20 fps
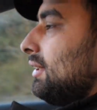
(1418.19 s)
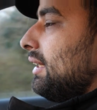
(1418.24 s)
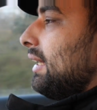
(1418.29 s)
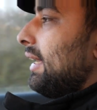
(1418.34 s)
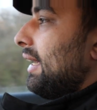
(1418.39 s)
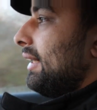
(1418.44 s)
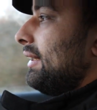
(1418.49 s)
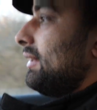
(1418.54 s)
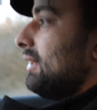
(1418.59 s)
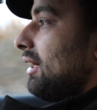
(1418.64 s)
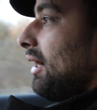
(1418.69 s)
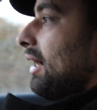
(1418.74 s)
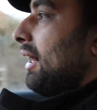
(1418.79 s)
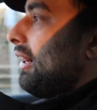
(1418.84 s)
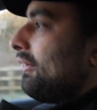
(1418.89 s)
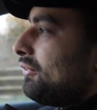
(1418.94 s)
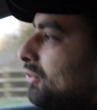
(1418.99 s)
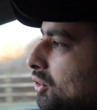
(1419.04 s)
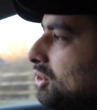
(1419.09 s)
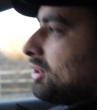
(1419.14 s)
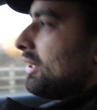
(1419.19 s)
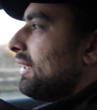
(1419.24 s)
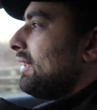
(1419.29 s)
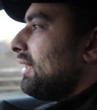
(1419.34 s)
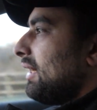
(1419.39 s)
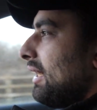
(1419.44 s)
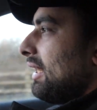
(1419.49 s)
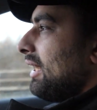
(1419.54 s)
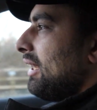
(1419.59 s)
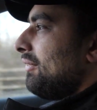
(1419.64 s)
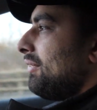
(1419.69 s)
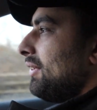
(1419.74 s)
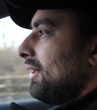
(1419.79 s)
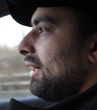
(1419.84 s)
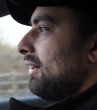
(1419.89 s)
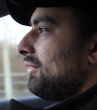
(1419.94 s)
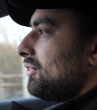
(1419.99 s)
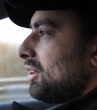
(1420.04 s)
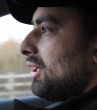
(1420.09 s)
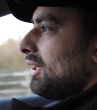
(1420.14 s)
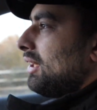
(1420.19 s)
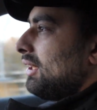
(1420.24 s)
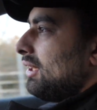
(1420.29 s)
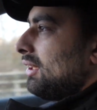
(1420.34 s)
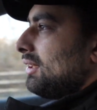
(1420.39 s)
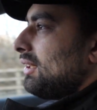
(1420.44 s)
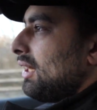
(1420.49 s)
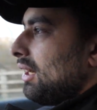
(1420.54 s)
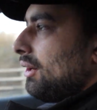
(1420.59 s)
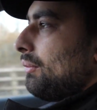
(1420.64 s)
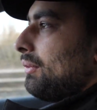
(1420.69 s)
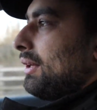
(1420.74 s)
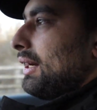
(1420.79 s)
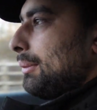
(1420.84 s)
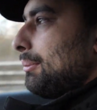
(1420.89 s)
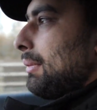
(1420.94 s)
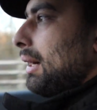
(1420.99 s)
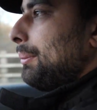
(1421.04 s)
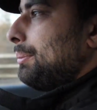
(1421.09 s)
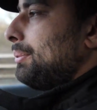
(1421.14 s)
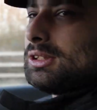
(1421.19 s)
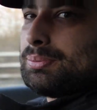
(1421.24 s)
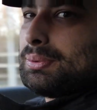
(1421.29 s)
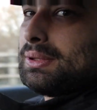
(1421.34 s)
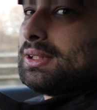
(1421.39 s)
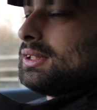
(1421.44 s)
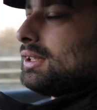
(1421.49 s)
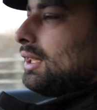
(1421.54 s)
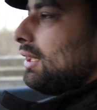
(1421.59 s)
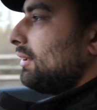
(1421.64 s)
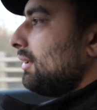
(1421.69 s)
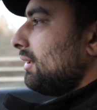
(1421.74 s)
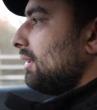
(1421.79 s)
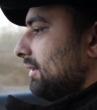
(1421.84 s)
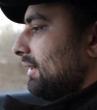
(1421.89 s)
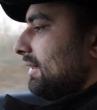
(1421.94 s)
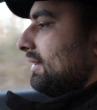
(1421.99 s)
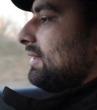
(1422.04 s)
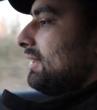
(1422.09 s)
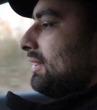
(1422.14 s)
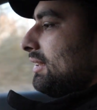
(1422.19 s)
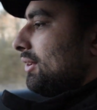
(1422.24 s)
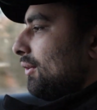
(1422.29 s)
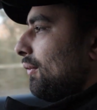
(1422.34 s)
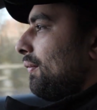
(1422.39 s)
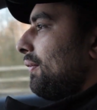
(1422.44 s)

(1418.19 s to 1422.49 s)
and I have to say that even after that remap has been done, this is still